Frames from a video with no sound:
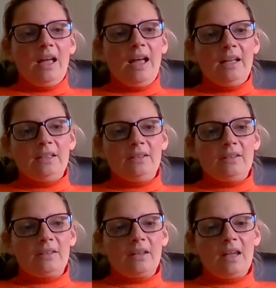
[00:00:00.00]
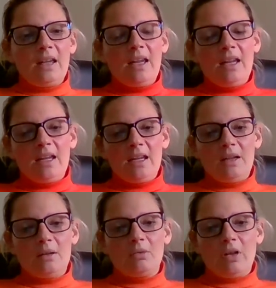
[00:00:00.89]
and
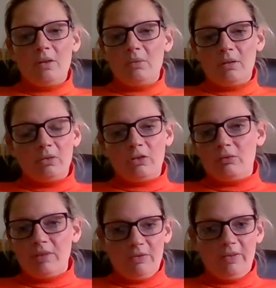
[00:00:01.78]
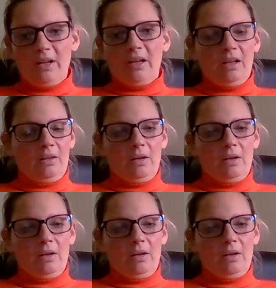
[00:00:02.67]
he so there's terrific